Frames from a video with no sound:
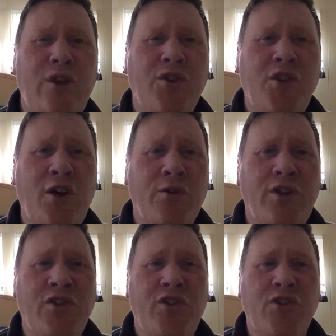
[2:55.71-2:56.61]
So
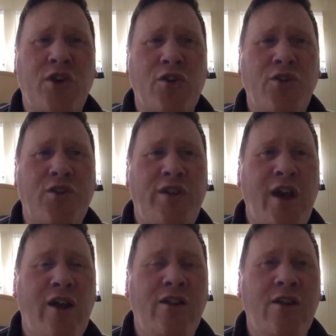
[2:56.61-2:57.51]
this just goes to
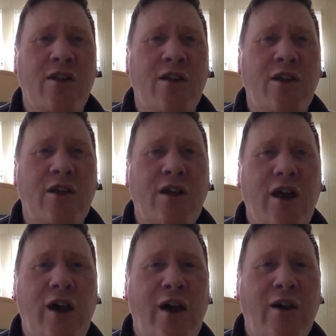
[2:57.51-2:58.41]
tell
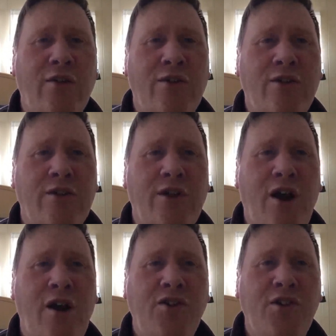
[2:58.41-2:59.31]

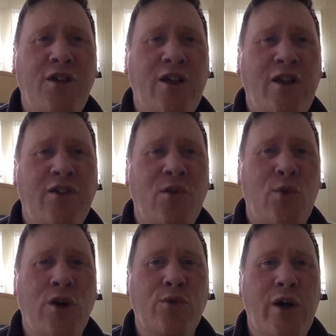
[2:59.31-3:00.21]
Arsenal is a
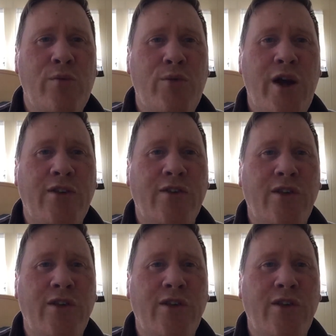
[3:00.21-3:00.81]
worldwide brand,